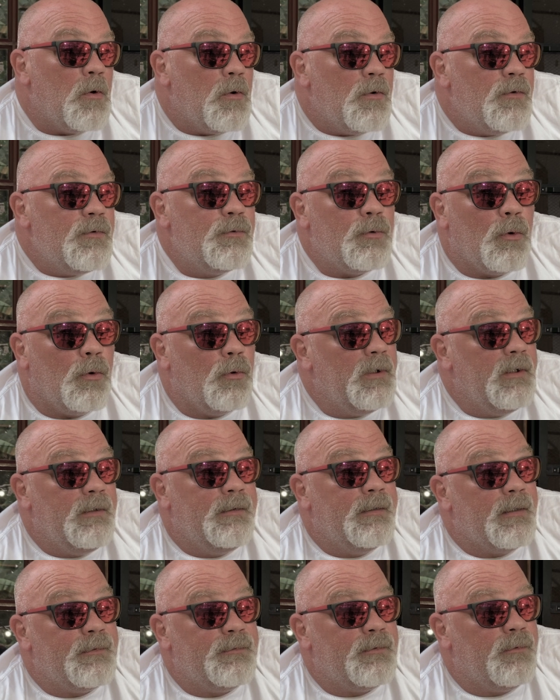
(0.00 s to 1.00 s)
So it
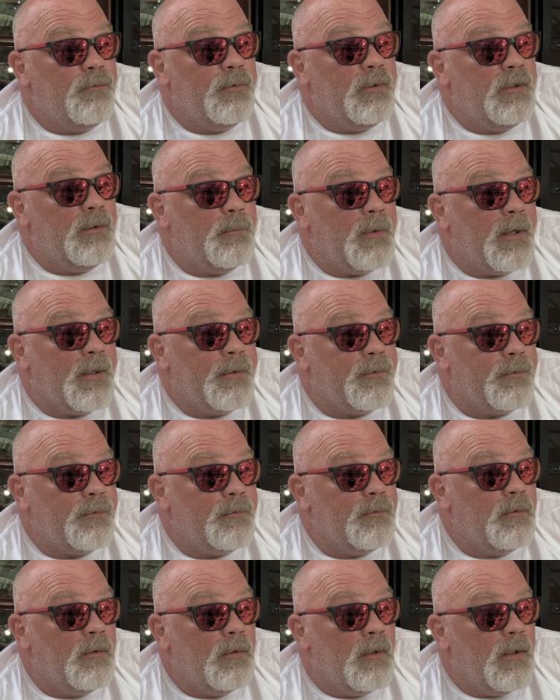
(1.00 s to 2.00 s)
doesn't really
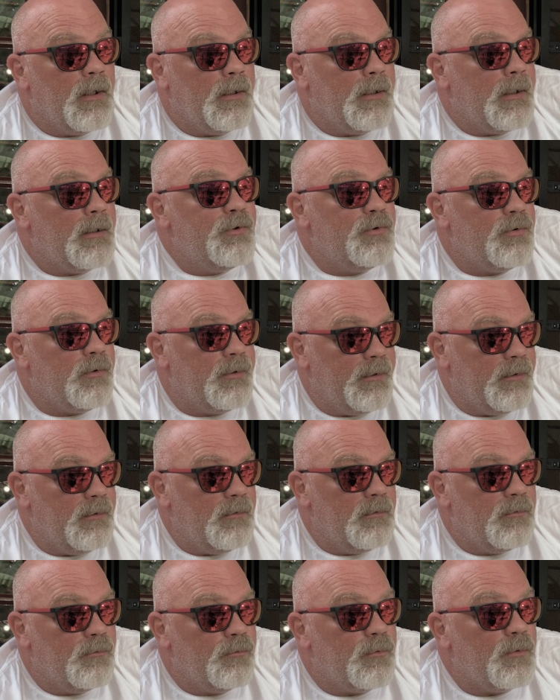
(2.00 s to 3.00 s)
matter, and actually
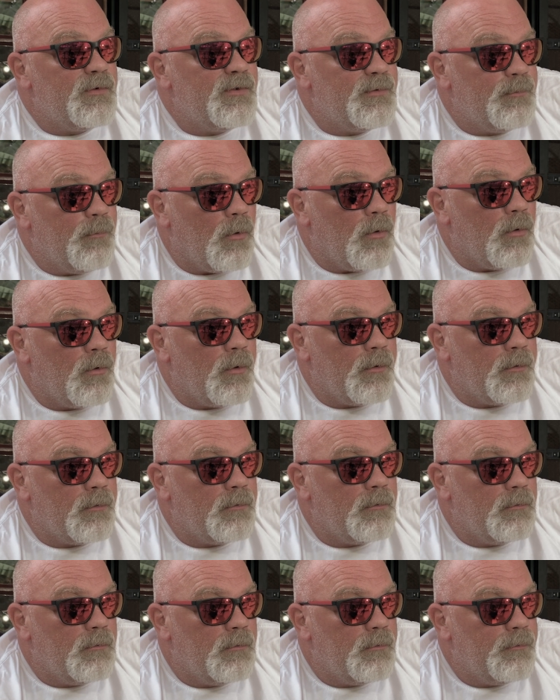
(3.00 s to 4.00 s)
the smaller,
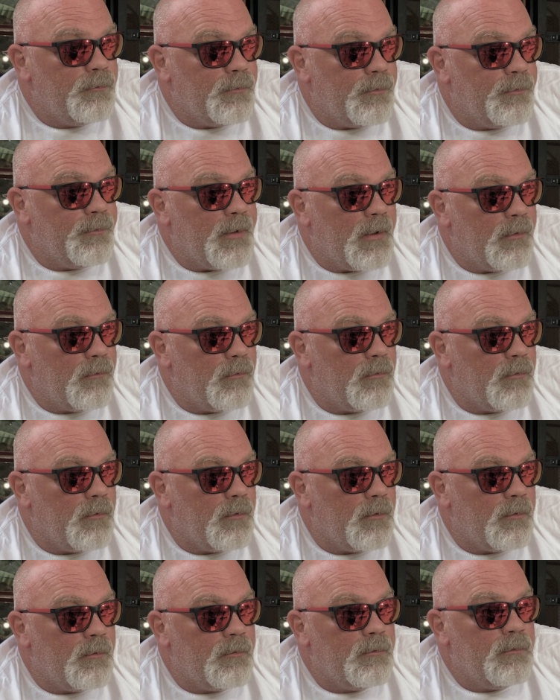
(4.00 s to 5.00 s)
the
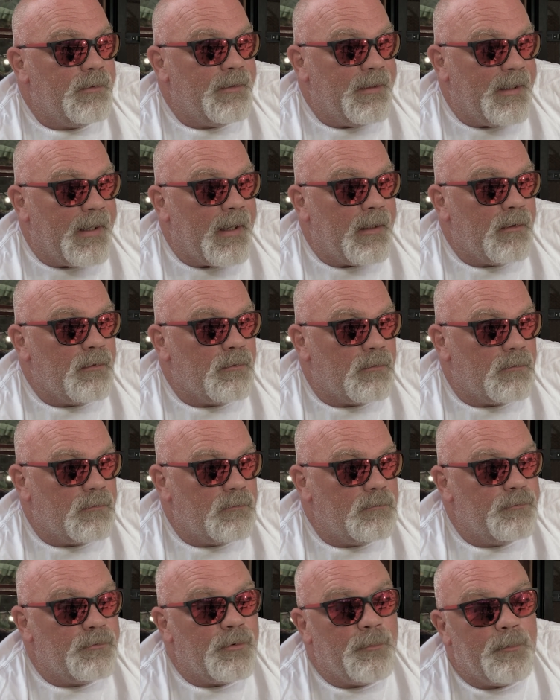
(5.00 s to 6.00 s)
narrower the angle,
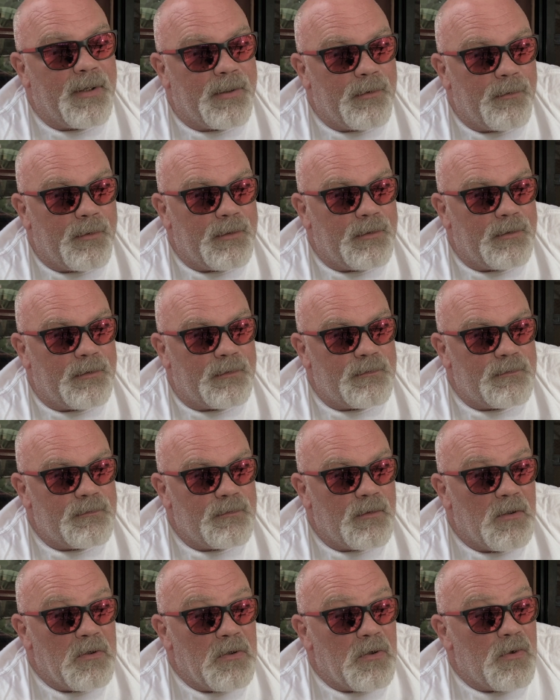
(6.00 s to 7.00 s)
the better it is.
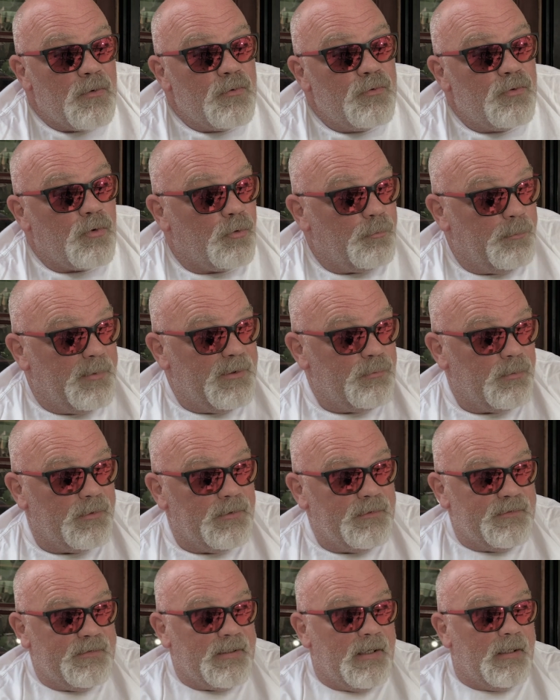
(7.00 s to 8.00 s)
So
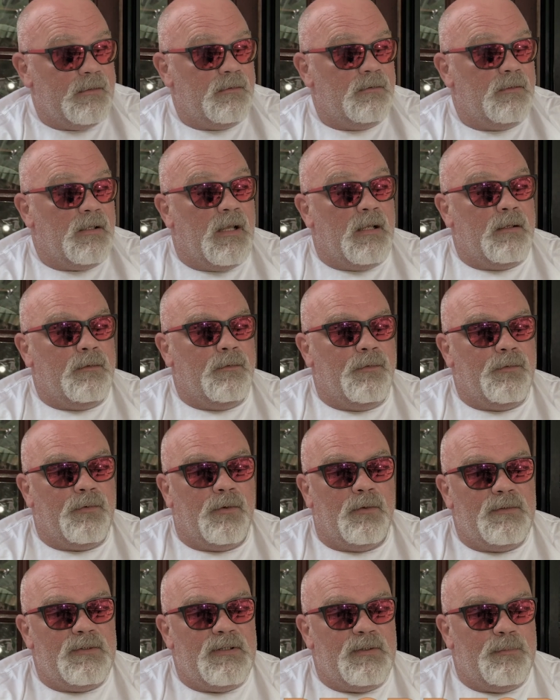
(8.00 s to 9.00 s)
between 10 and
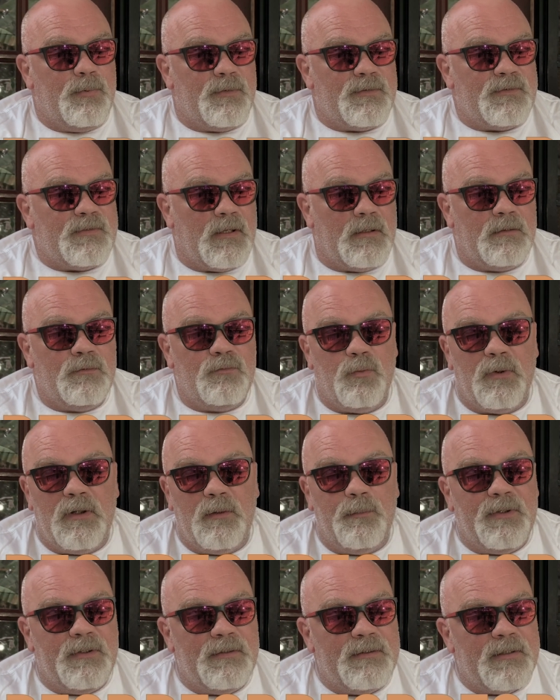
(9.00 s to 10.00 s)
30% will
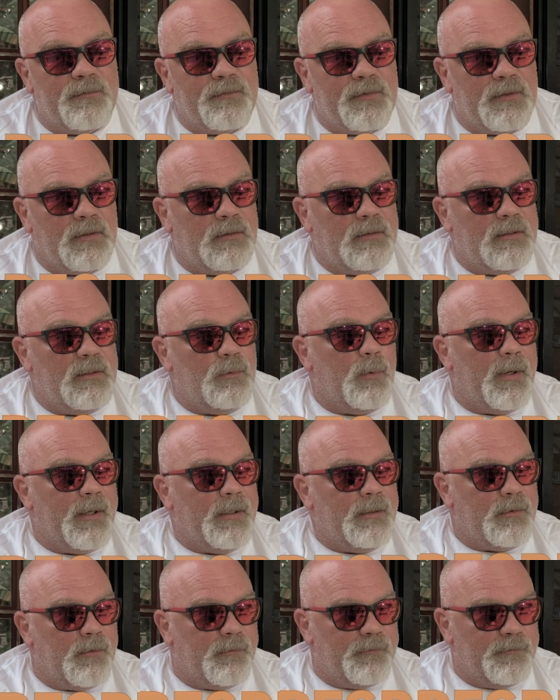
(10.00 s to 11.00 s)
be definitely way
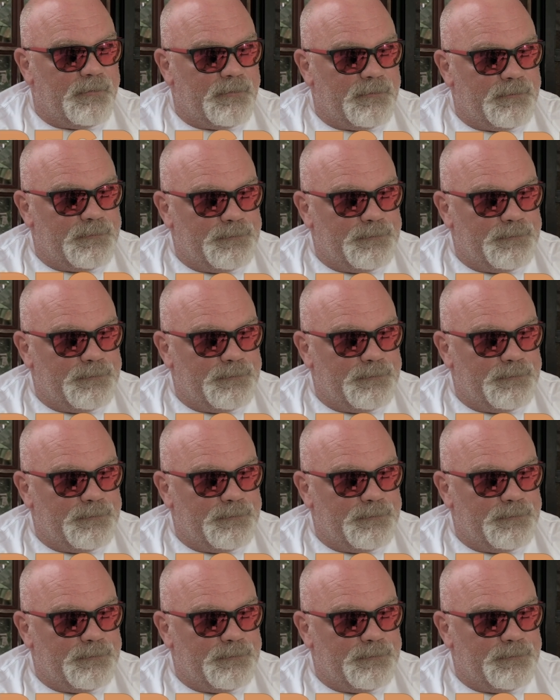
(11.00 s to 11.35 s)
enough.